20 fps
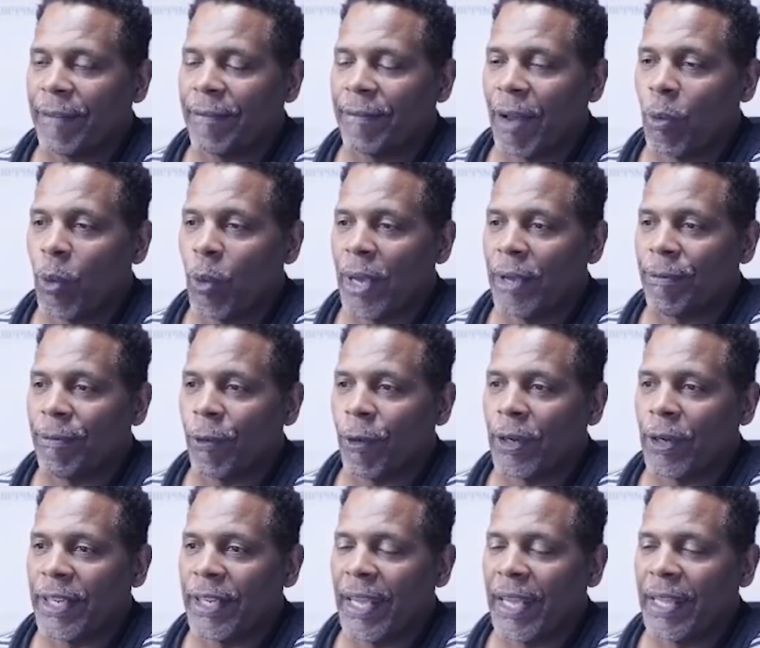If I wait for
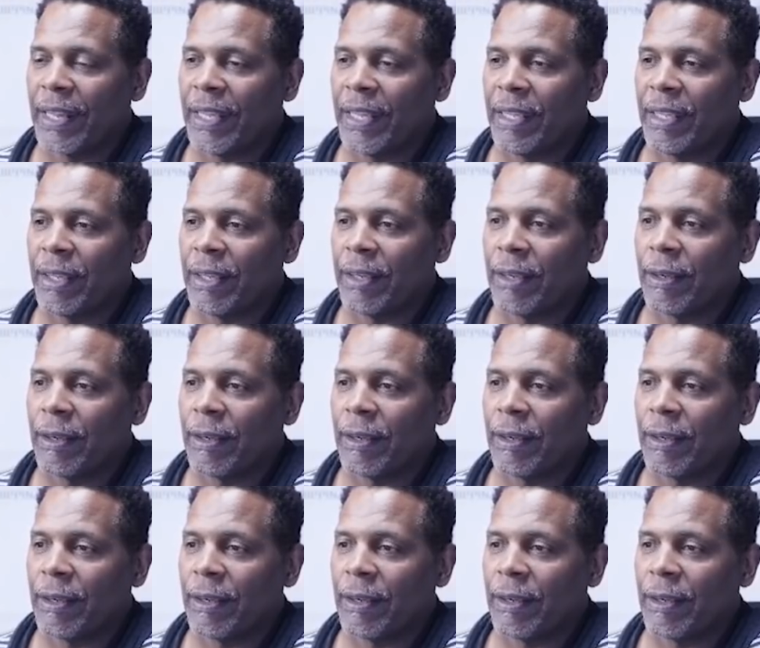a daily,